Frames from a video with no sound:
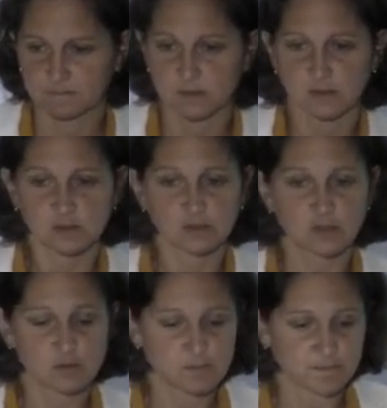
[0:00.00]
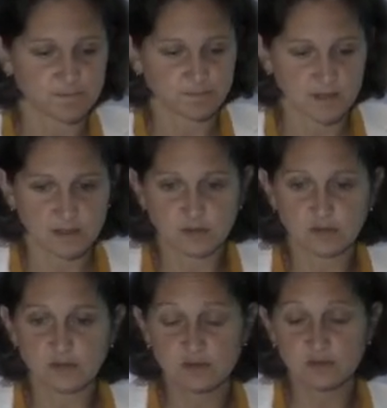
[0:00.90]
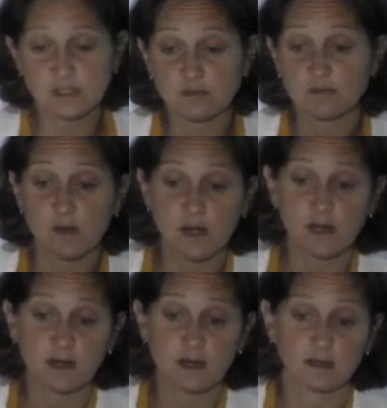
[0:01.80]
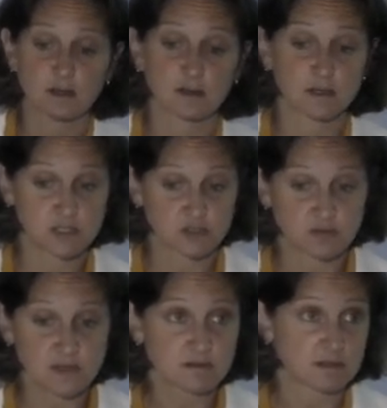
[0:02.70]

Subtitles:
So, in conclusion, it's a rare injury.